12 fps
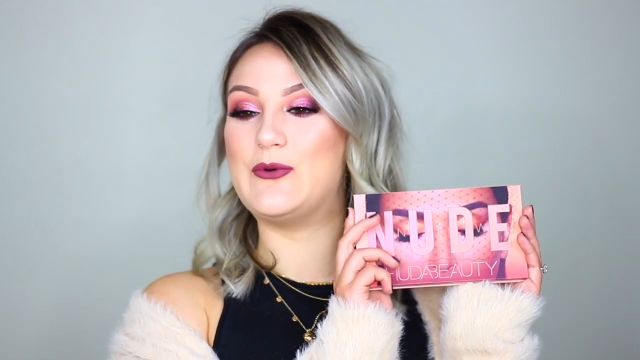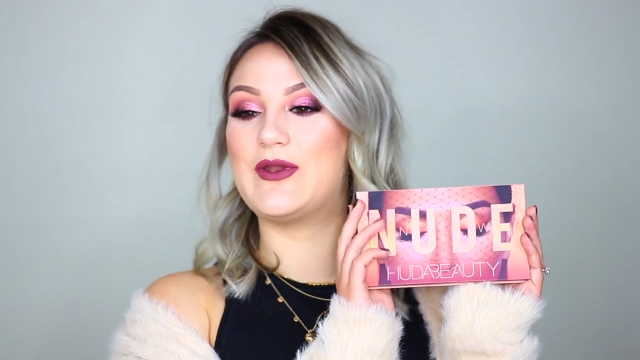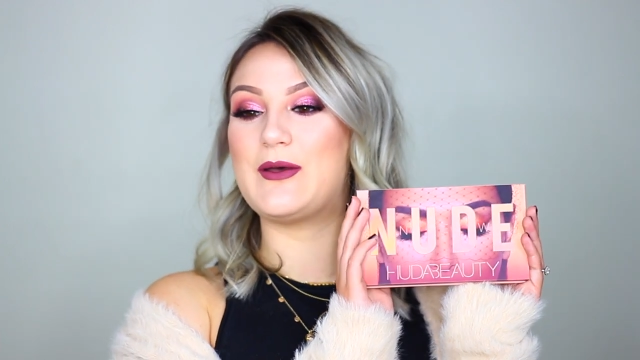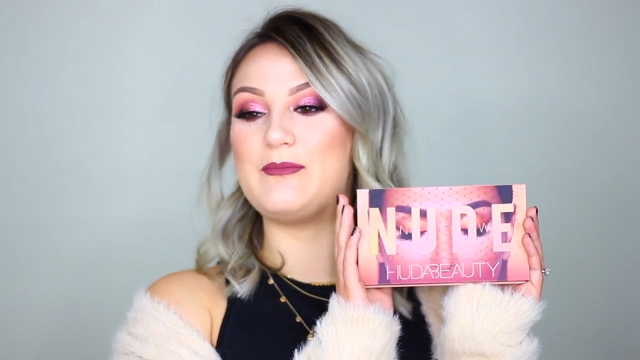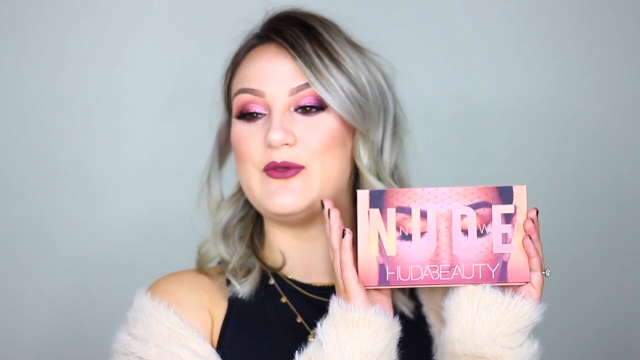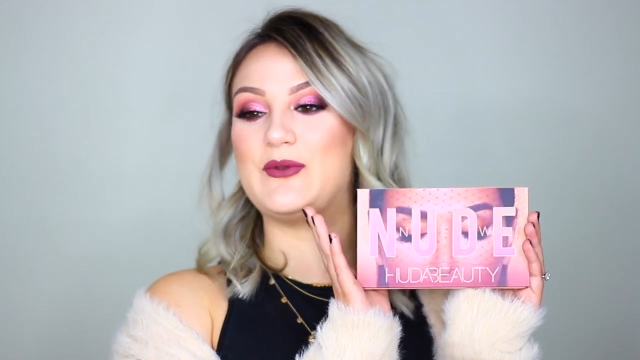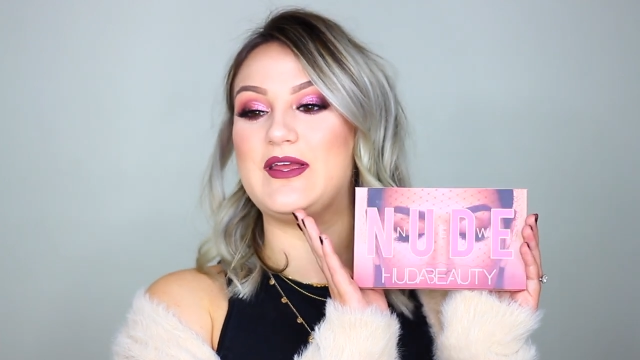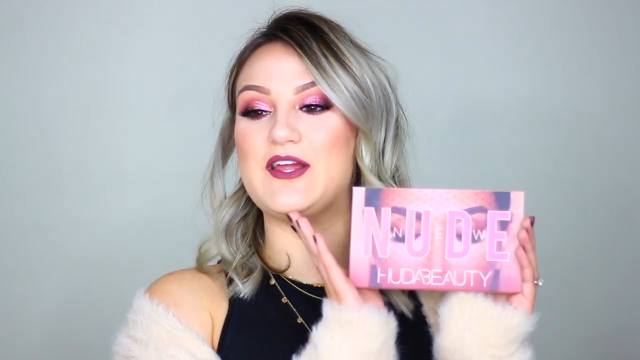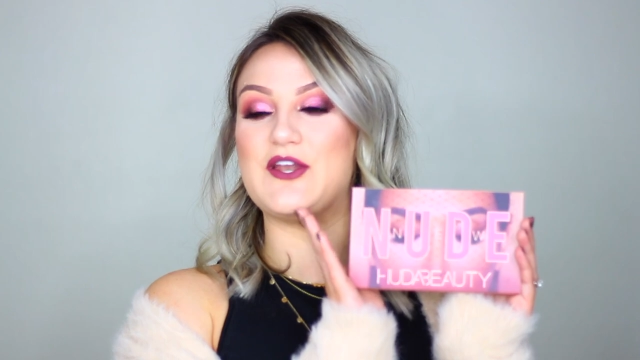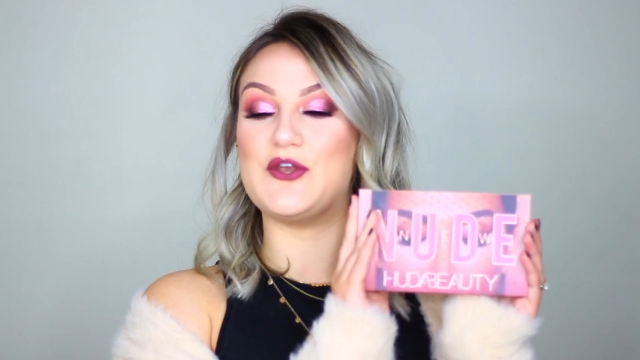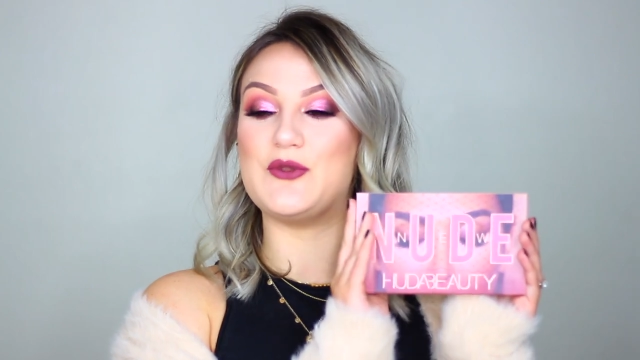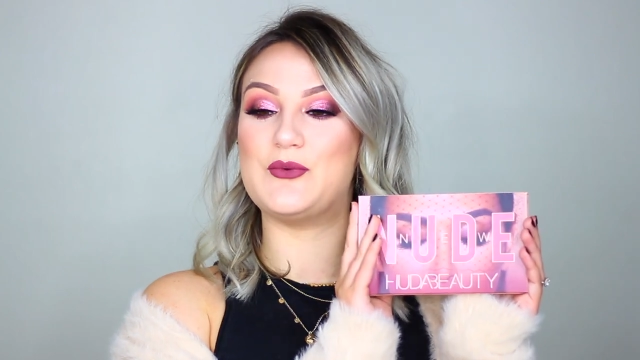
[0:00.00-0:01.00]
Huda
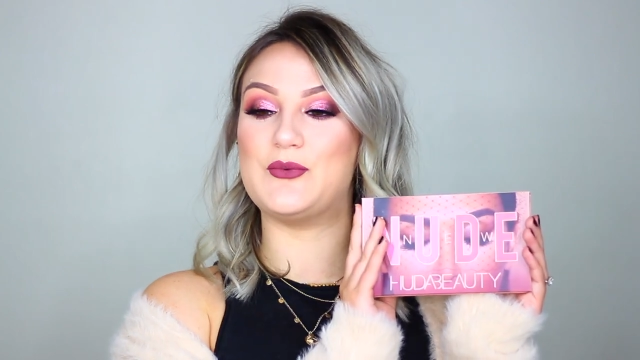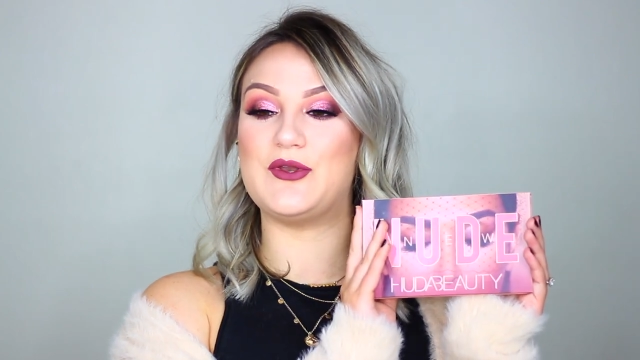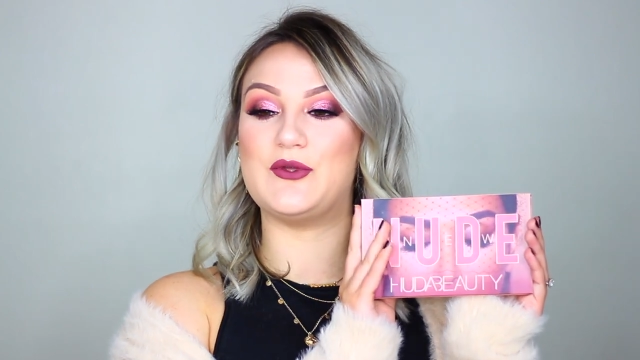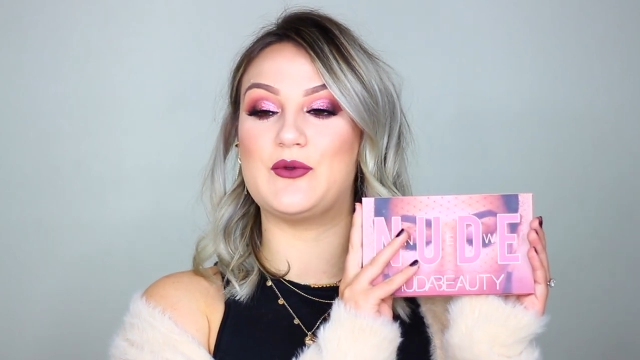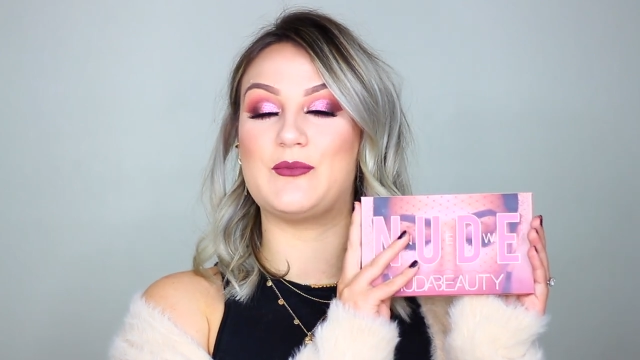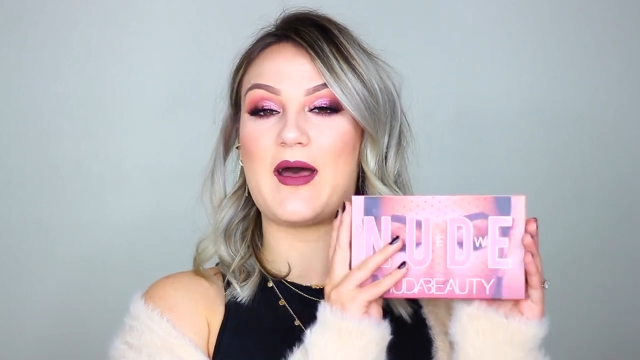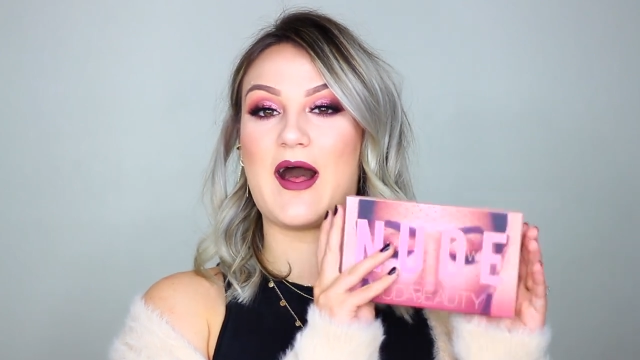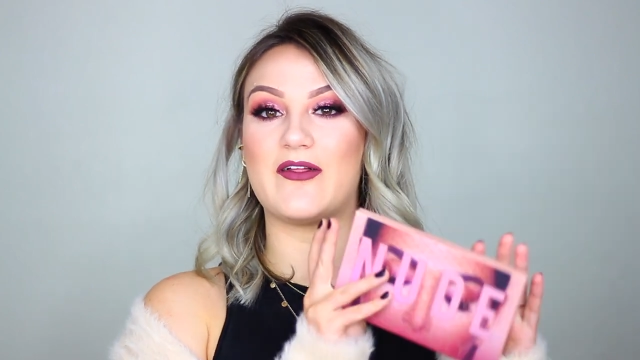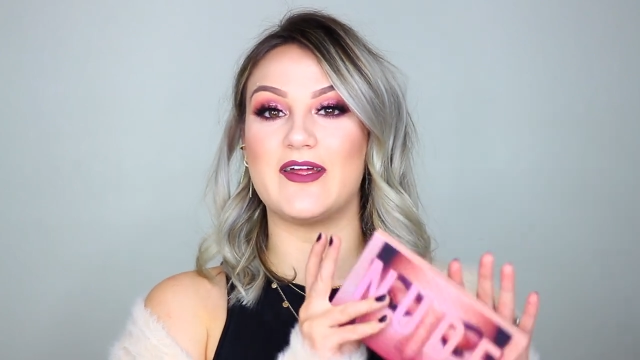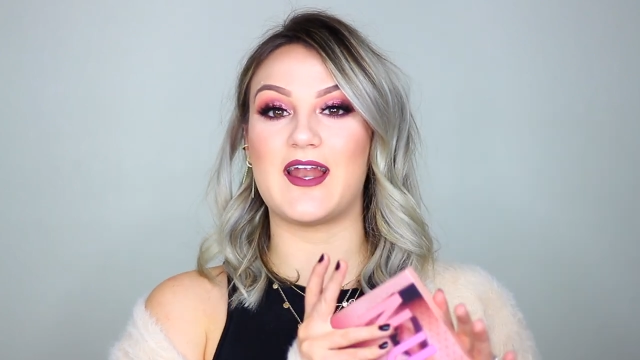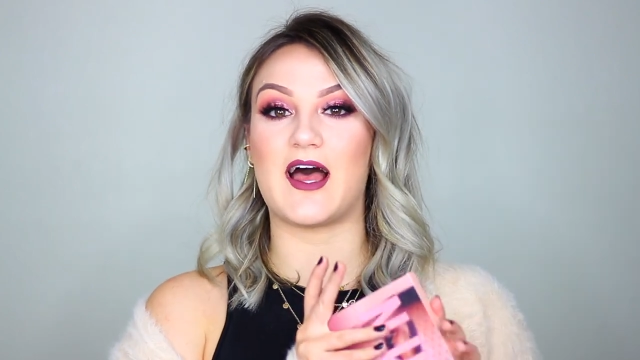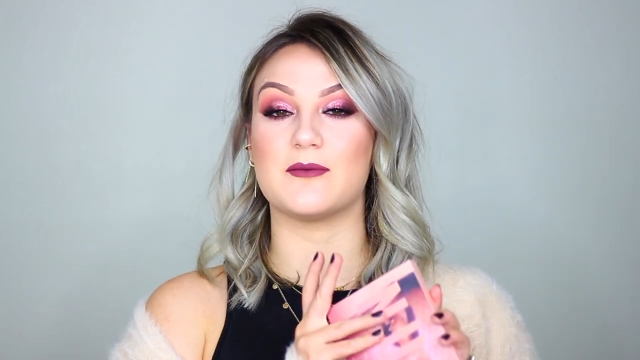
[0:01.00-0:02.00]
Beauty New Nude
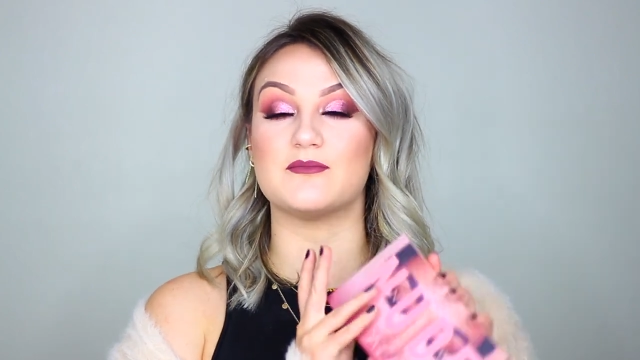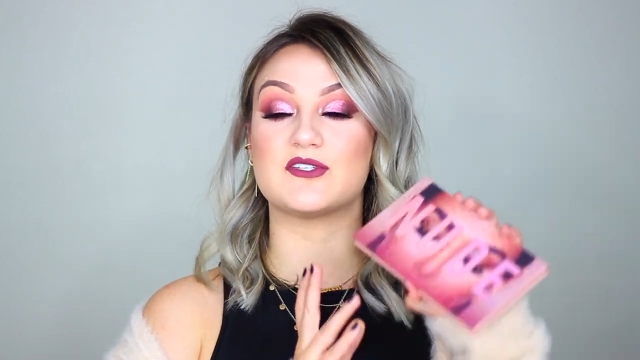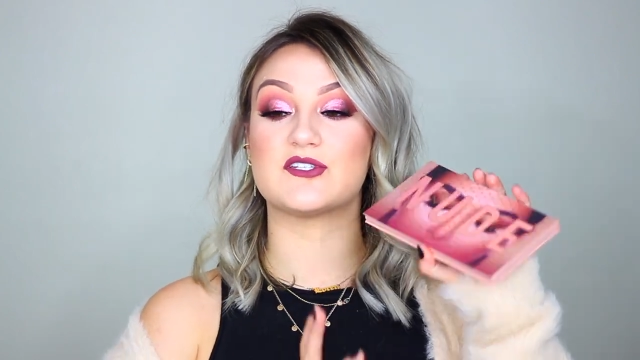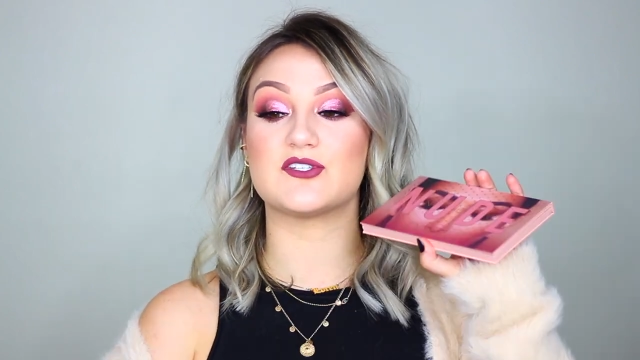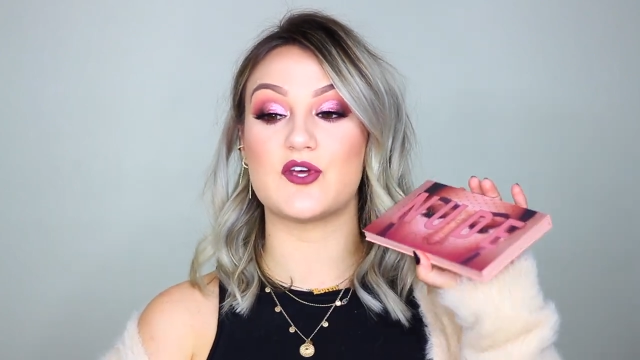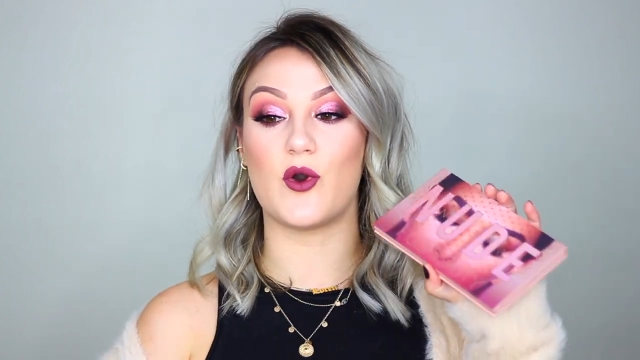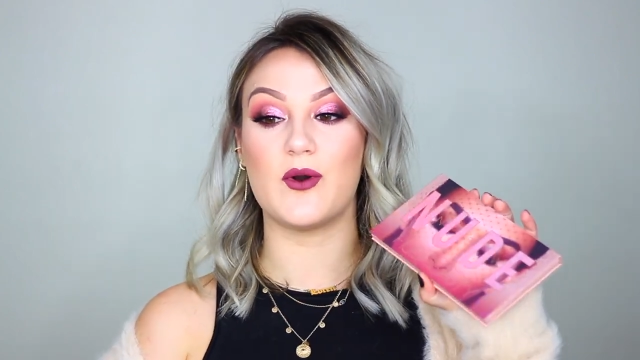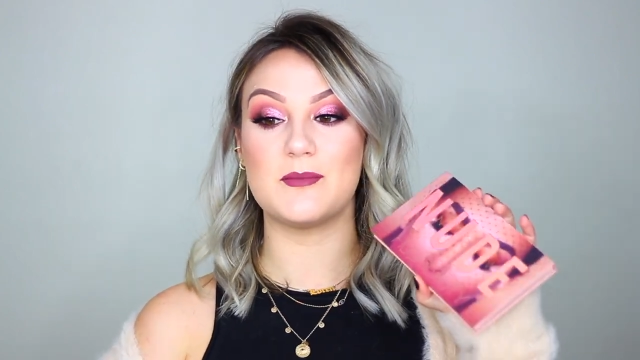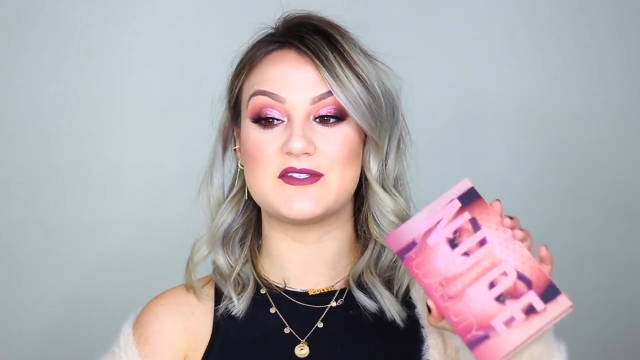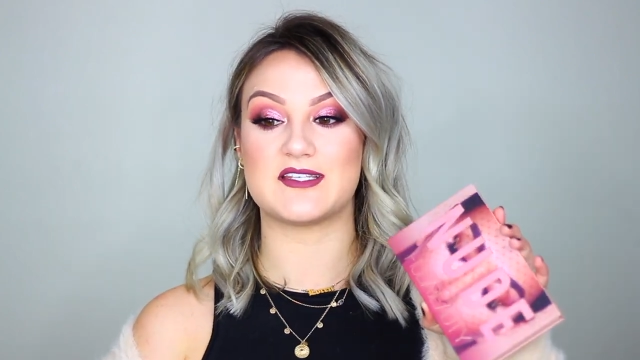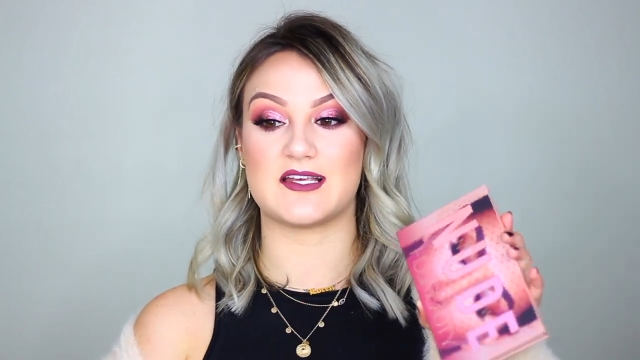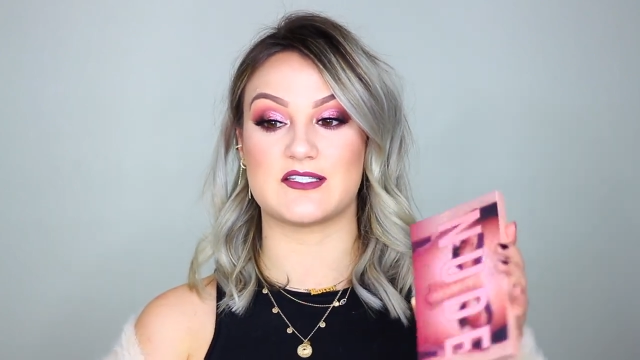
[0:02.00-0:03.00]
Palette. I'm so
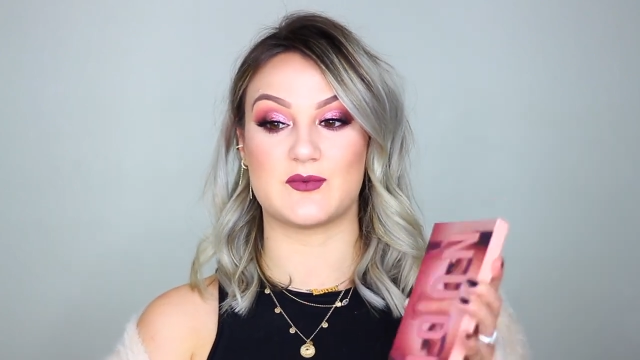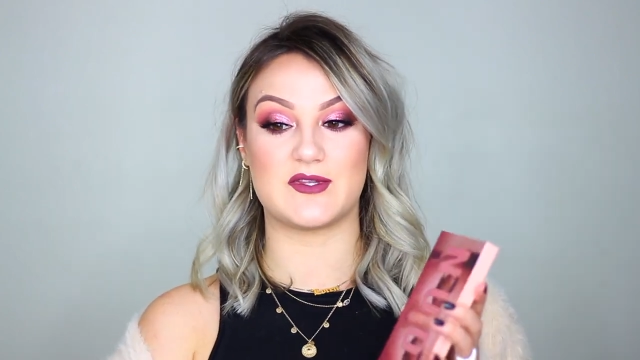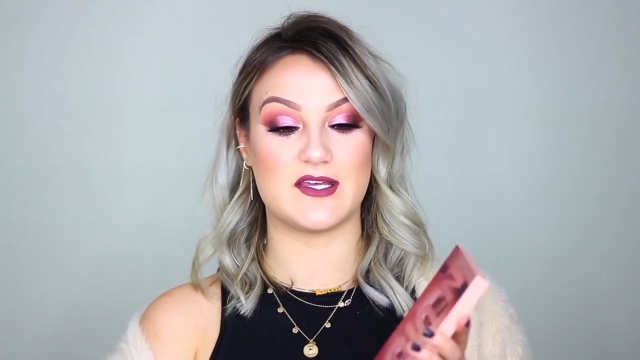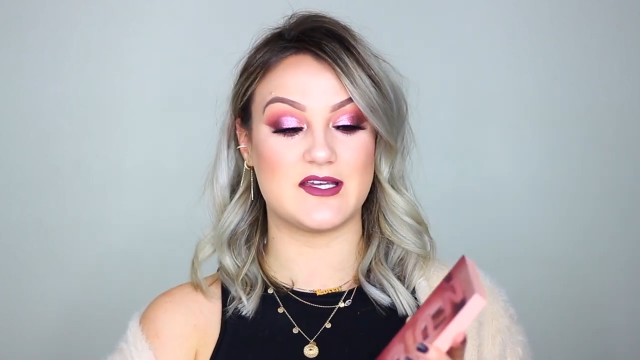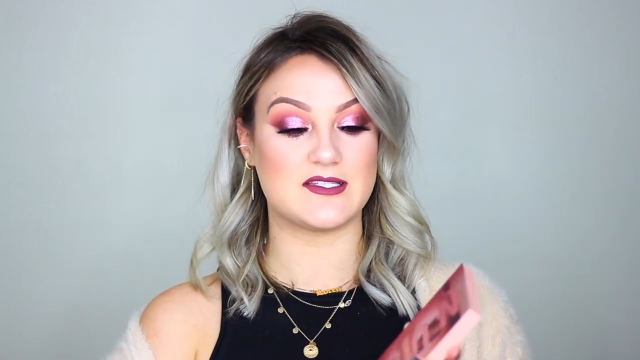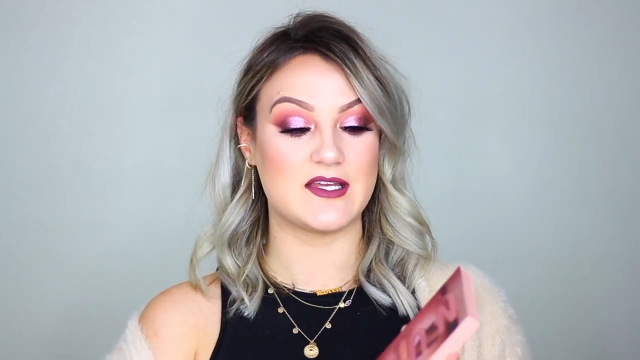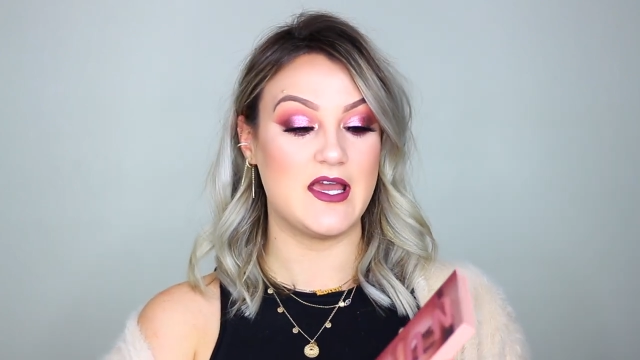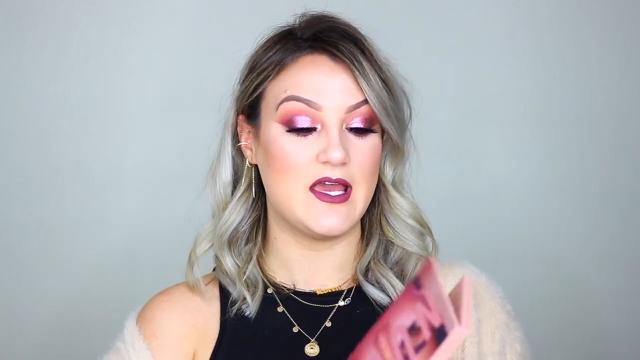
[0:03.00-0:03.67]
obsessed with this.